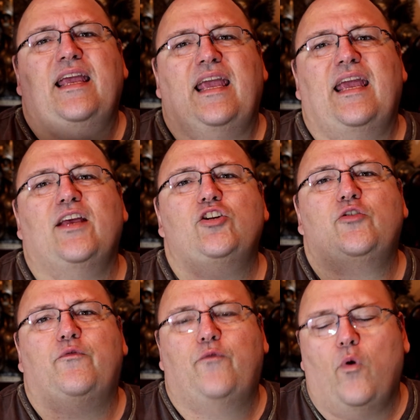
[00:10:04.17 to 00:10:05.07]
is
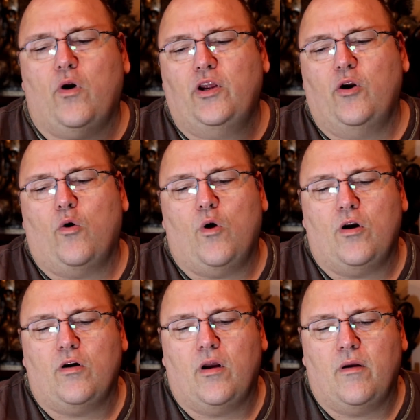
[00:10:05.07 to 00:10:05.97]
for
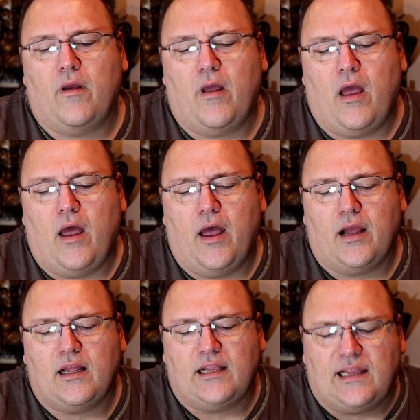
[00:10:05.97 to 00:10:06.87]
your
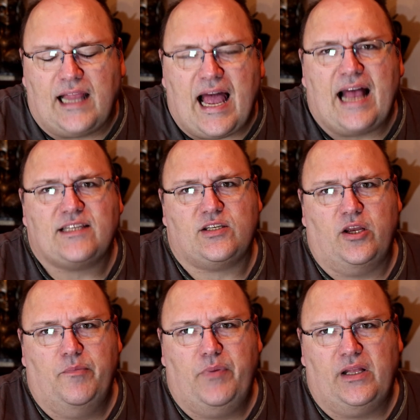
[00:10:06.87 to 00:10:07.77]
class
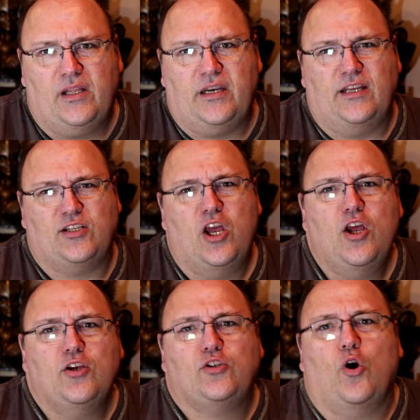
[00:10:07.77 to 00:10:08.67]
abilities.
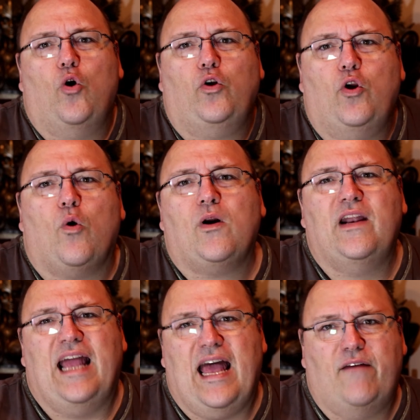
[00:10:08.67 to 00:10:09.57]
So you're
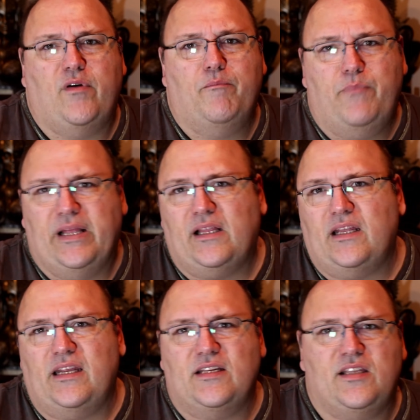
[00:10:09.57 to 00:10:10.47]
going to have
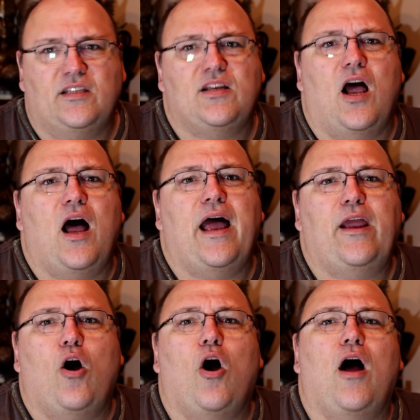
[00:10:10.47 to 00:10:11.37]
abilities that
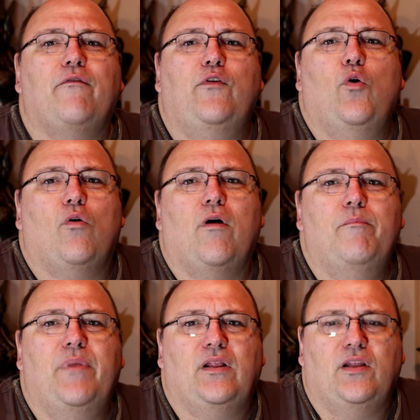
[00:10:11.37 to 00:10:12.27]
tie off your
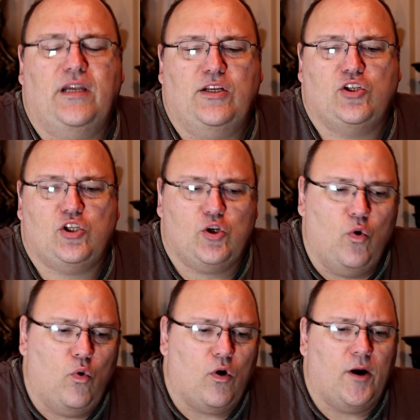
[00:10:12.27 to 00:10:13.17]
ability
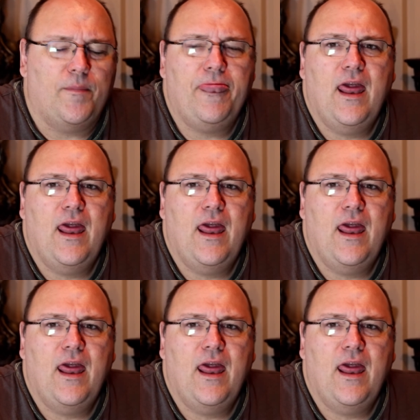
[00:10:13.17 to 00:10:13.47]
score.